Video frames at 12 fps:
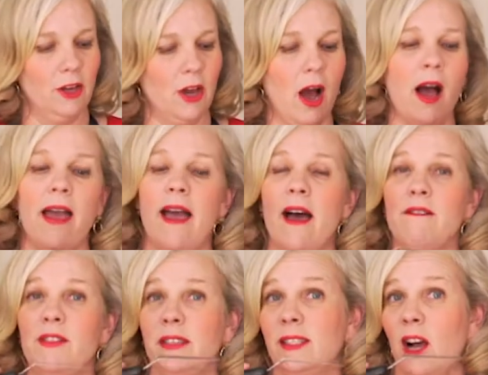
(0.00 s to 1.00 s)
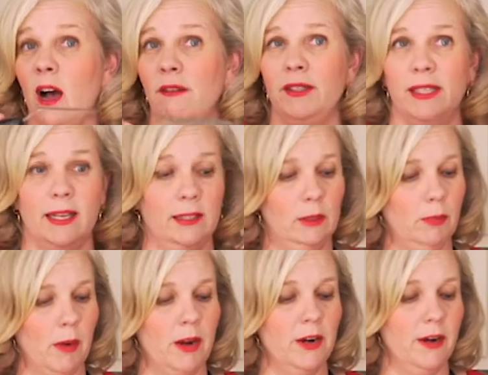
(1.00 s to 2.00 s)
I have this offset
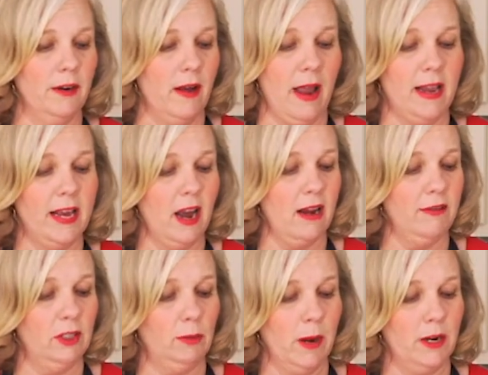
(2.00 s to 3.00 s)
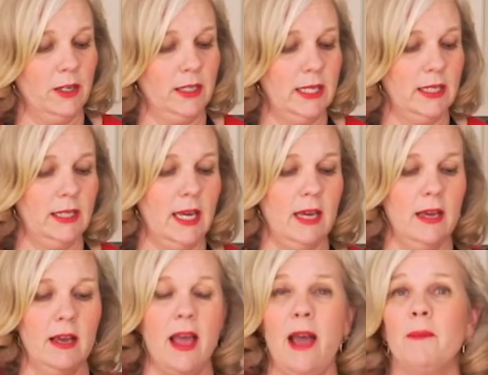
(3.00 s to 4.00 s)
spreader. Any kind of a spreader is easy.
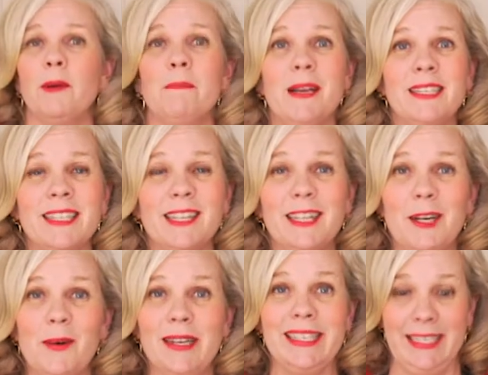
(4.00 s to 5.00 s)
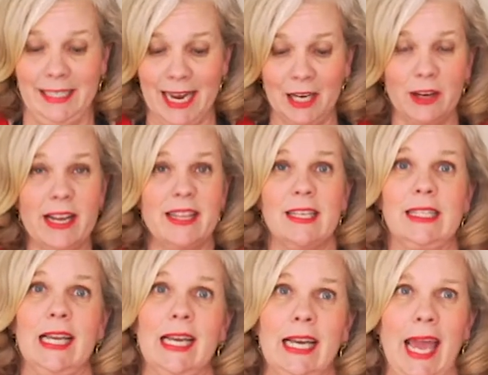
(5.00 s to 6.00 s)
And we're basically going to decorate this
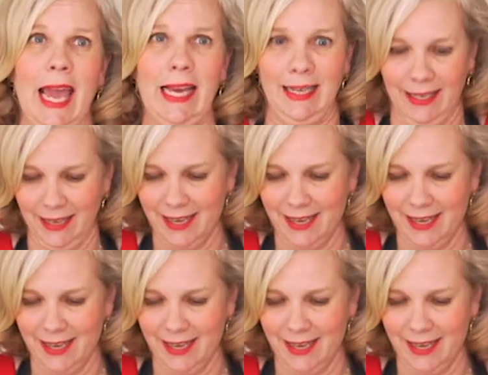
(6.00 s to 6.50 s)
like a cake.